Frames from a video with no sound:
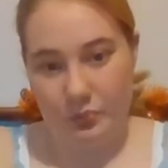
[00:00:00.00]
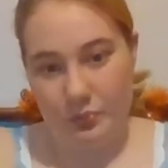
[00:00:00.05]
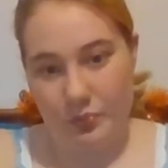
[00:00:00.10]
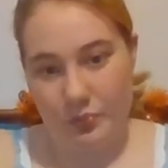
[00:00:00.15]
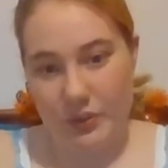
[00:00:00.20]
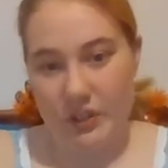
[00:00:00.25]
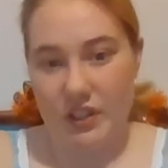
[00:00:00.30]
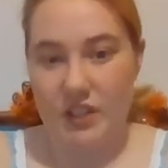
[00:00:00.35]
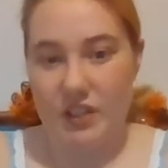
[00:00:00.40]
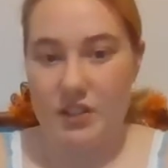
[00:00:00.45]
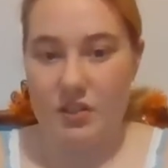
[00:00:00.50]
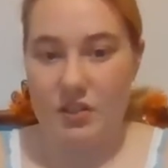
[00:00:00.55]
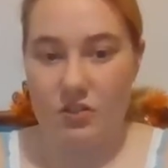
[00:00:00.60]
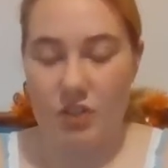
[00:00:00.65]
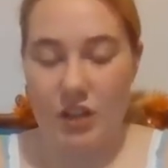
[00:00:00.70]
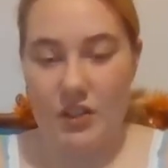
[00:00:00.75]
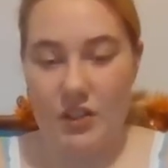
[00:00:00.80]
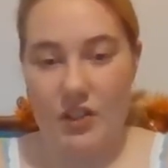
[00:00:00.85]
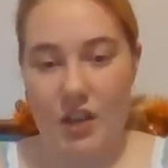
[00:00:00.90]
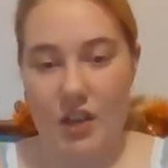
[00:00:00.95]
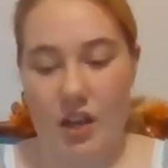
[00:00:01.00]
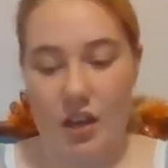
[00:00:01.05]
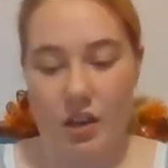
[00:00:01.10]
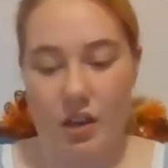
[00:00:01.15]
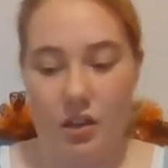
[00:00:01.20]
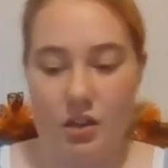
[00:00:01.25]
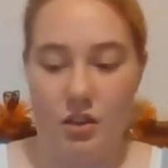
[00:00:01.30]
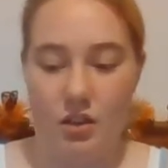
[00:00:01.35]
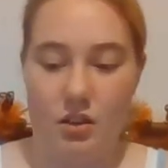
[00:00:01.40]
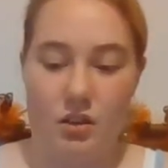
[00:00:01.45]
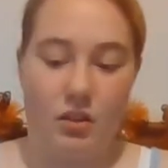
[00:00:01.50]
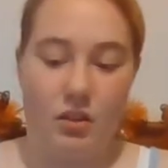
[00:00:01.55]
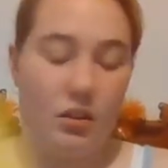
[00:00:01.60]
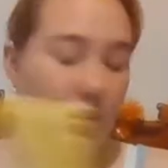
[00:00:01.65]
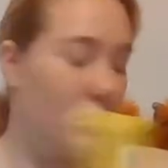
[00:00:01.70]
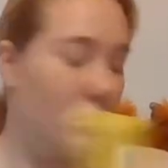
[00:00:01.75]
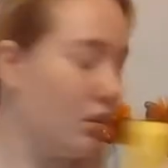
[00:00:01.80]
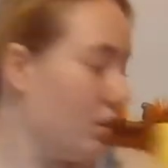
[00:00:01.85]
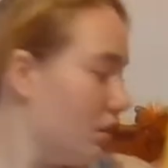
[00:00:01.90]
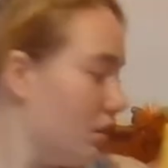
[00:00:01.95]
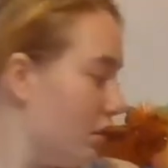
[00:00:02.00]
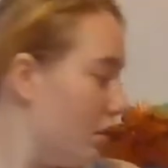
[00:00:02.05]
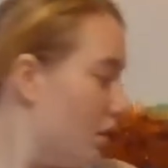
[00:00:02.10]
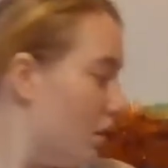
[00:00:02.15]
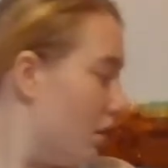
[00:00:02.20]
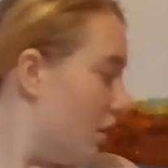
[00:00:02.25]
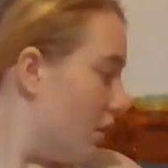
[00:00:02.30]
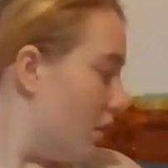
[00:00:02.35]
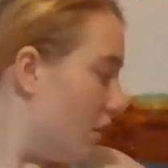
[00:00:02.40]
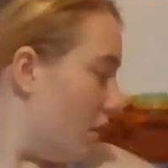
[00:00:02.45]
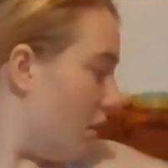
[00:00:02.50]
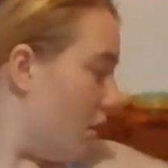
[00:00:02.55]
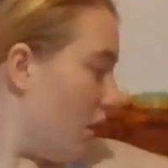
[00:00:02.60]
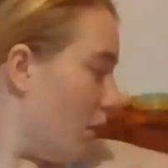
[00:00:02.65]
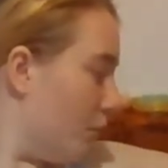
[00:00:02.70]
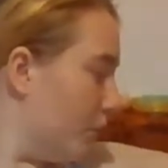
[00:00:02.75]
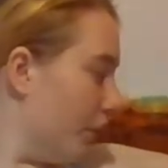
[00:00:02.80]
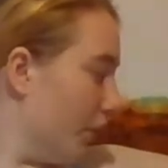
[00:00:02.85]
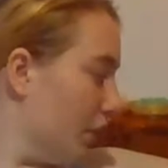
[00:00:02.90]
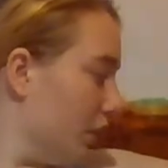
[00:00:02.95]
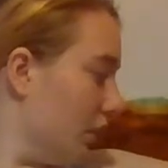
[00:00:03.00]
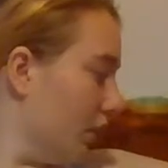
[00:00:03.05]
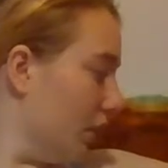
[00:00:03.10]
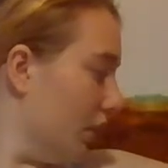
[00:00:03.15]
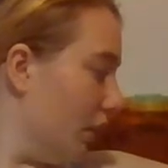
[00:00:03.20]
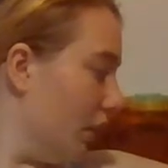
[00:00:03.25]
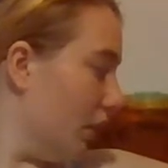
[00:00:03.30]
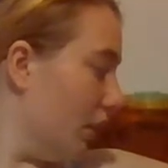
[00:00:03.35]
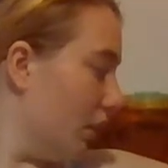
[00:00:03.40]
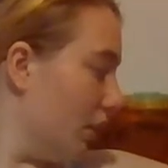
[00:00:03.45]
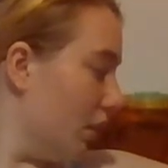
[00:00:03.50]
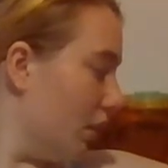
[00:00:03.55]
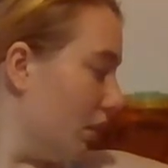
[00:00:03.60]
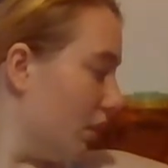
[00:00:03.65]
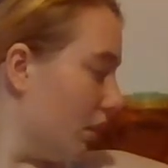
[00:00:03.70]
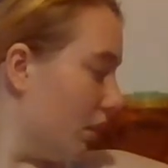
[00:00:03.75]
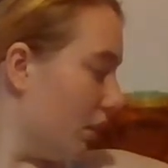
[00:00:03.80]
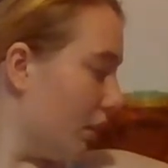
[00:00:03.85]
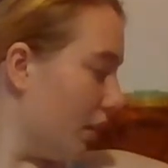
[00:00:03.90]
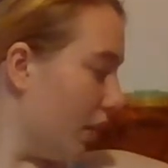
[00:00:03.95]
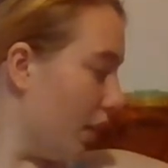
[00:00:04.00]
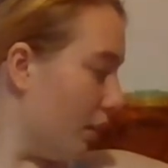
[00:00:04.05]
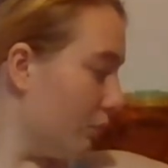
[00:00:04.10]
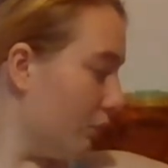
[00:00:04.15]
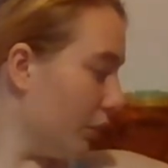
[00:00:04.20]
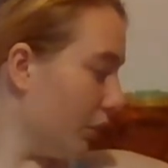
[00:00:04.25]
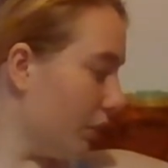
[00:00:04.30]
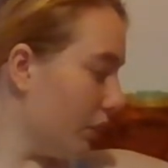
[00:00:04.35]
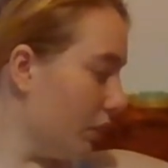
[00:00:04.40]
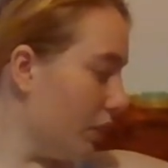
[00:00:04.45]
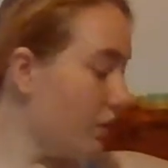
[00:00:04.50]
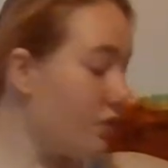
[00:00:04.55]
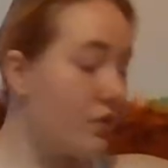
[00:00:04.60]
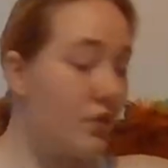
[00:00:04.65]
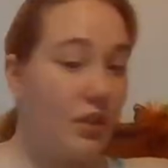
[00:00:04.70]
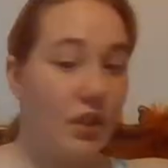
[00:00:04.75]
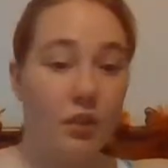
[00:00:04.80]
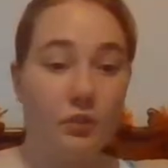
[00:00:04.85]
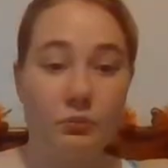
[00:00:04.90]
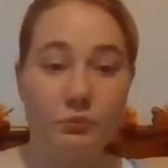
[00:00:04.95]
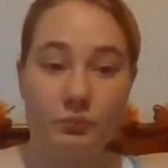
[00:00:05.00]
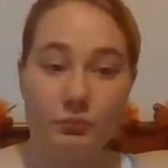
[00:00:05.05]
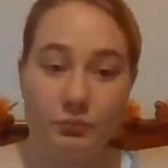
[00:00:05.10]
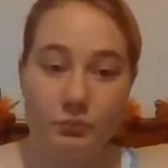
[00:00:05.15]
But it's right there. I'll bring the camera closer.